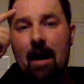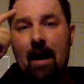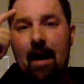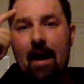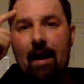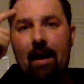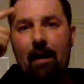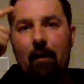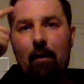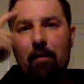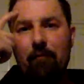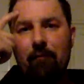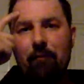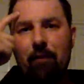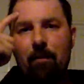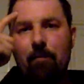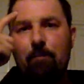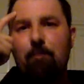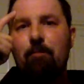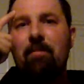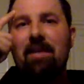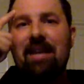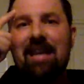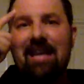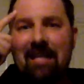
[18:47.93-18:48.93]
It went
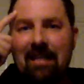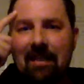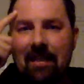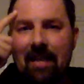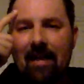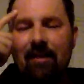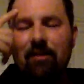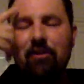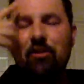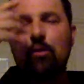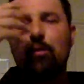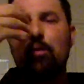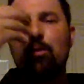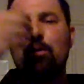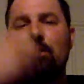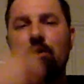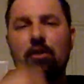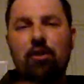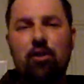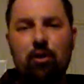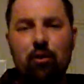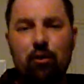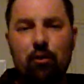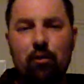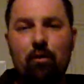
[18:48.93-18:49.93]
from intellectual
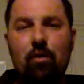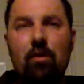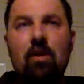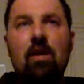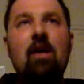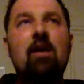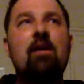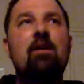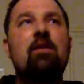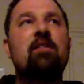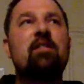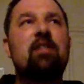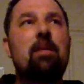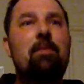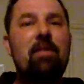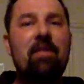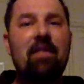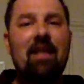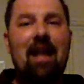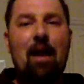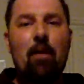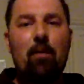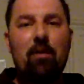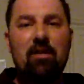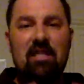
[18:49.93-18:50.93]
to something
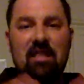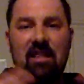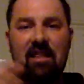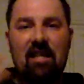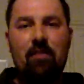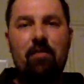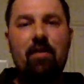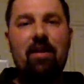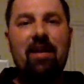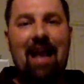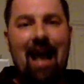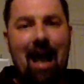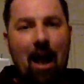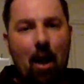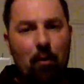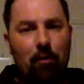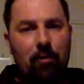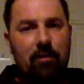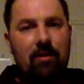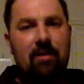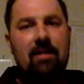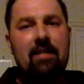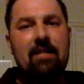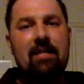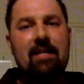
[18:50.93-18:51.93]
that I was living
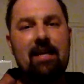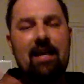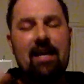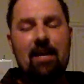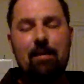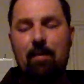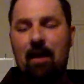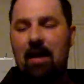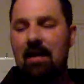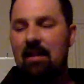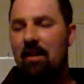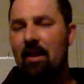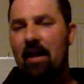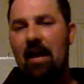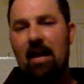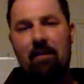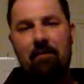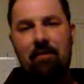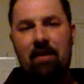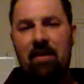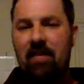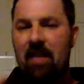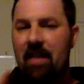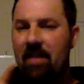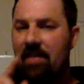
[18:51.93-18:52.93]
out in my
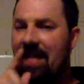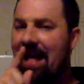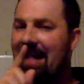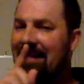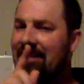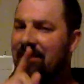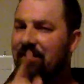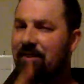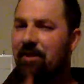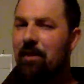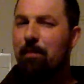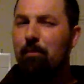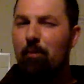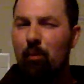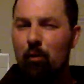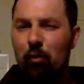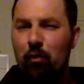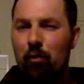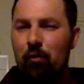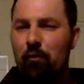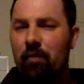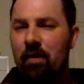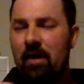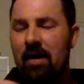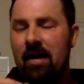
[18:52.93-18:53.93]
life. And that's the
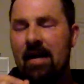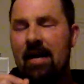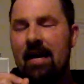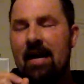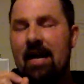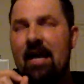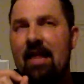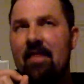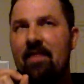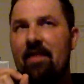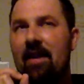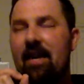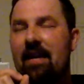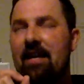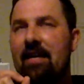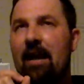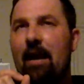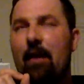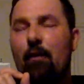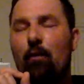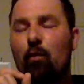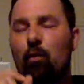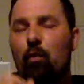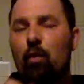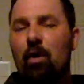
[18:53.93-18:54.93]
move that I
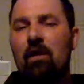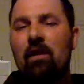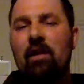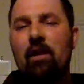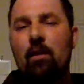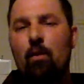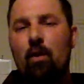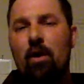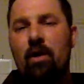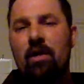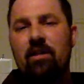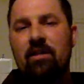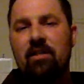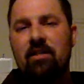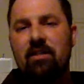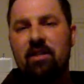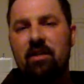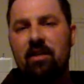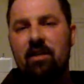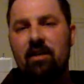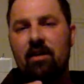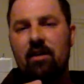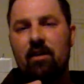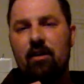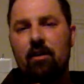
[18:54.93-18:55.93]
really want to
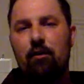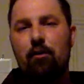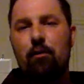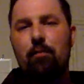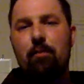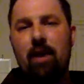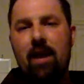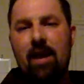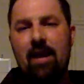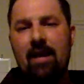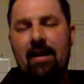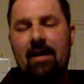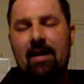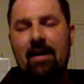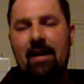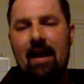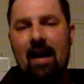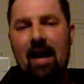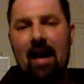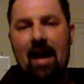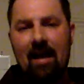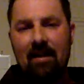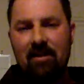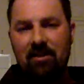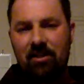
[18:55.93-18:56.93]
see you make
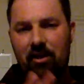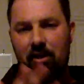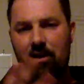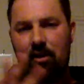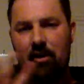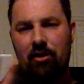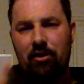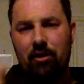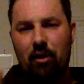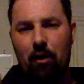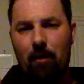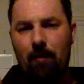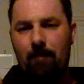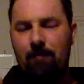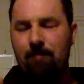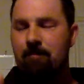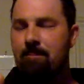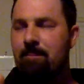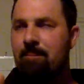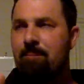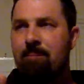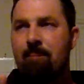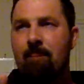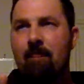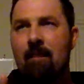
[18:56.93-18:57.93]
as a young adult,
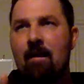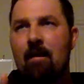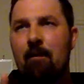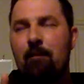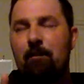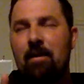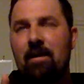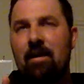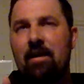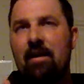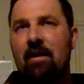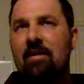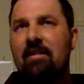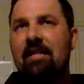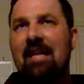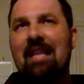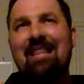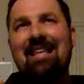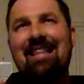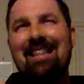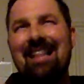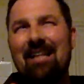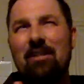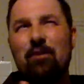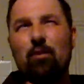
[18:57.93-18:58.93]
because I
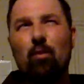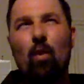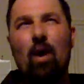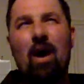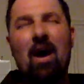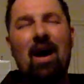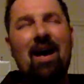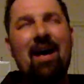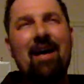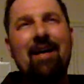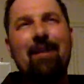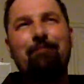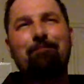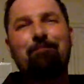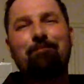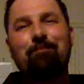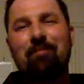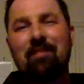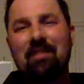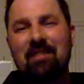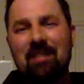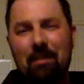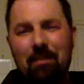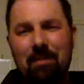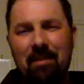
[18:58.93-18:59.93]
think that's why
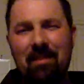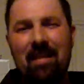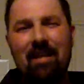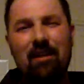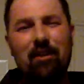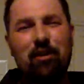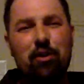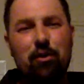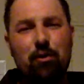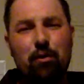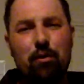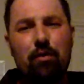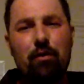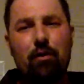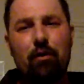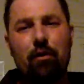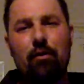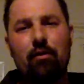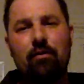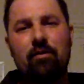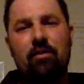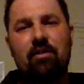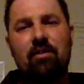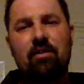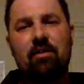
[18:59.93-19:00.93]
something like
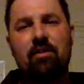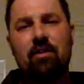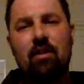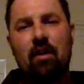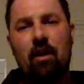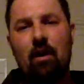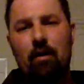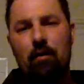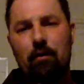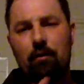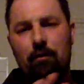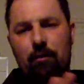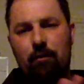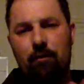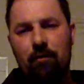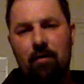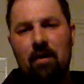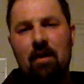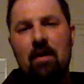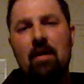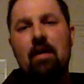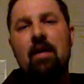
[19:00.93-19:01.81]
2/3 of